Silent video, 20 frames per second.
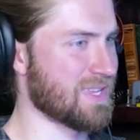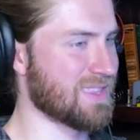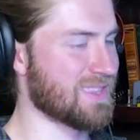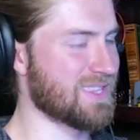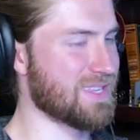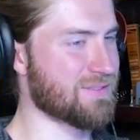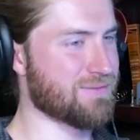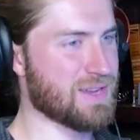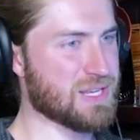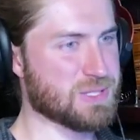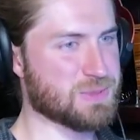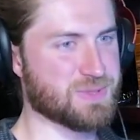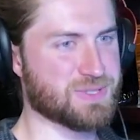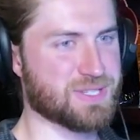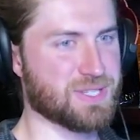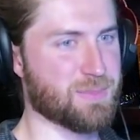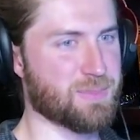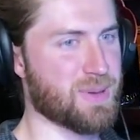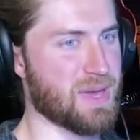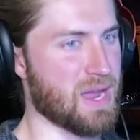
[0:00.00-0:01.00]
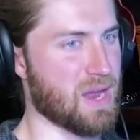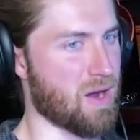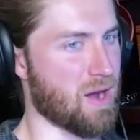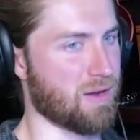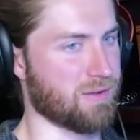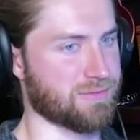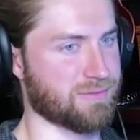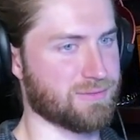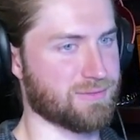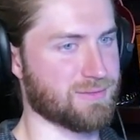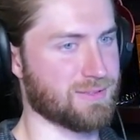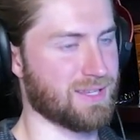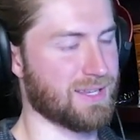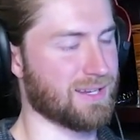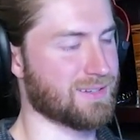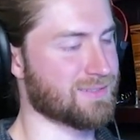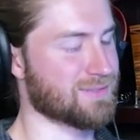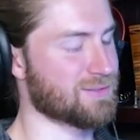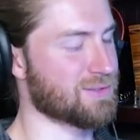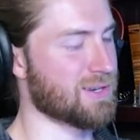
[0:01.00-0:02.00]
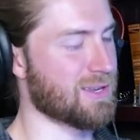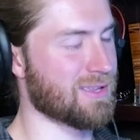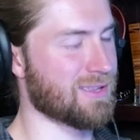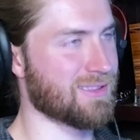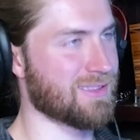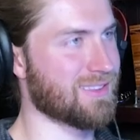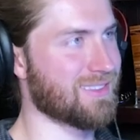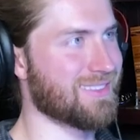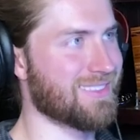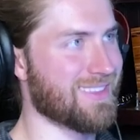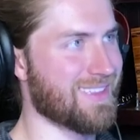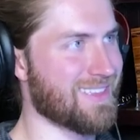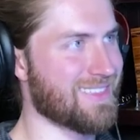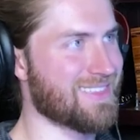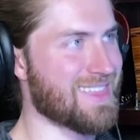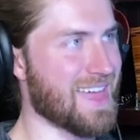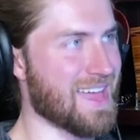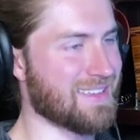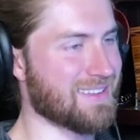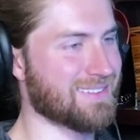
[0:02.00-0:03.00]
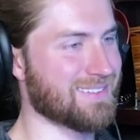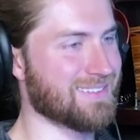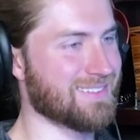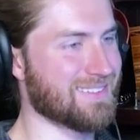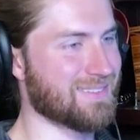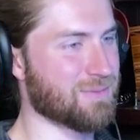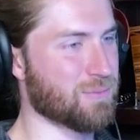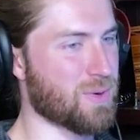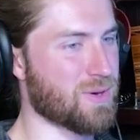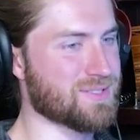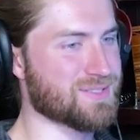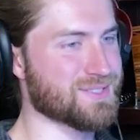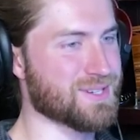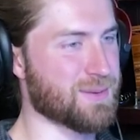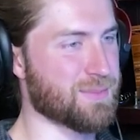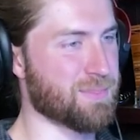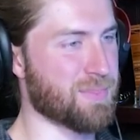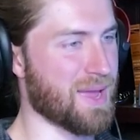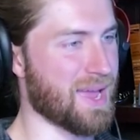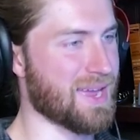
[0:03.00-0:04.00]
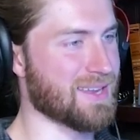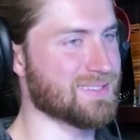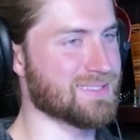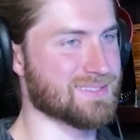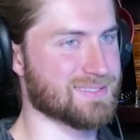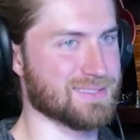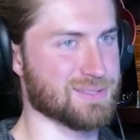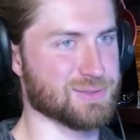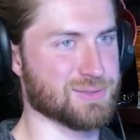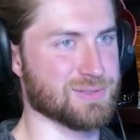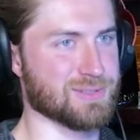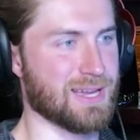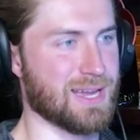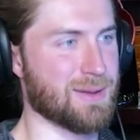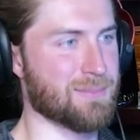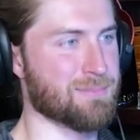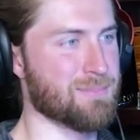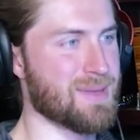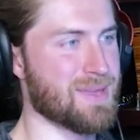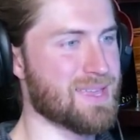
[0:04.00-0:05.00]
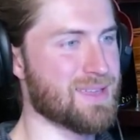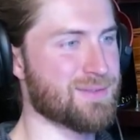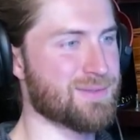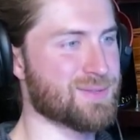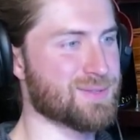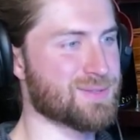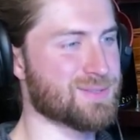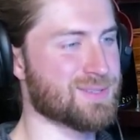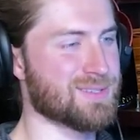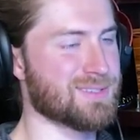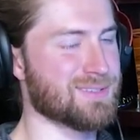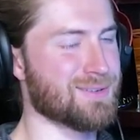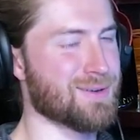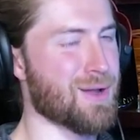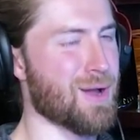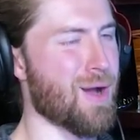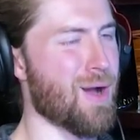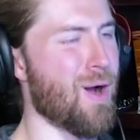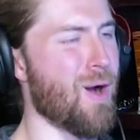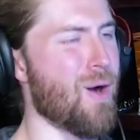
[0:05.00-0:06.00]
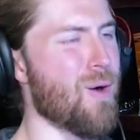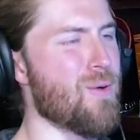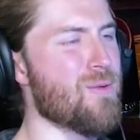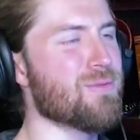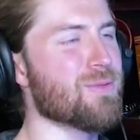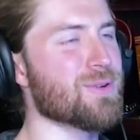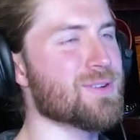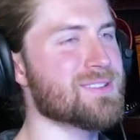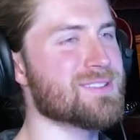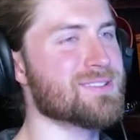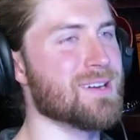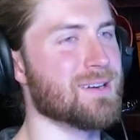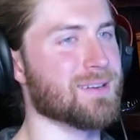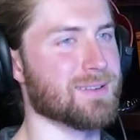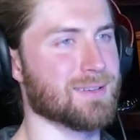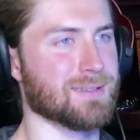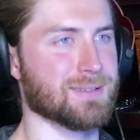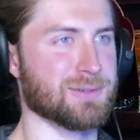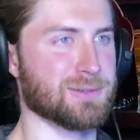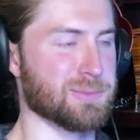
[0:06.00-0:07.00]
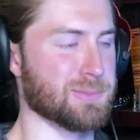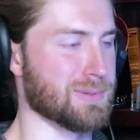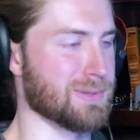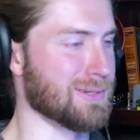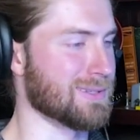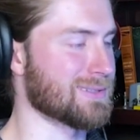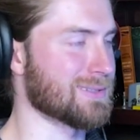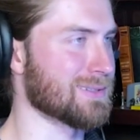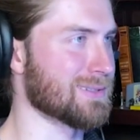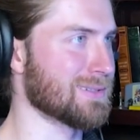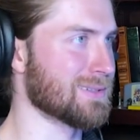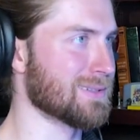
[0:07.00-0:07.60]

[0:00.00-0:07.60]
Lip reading: The investment's going to pay off. Like, that wasn't a bad decision. I may have just overdone it a little bit.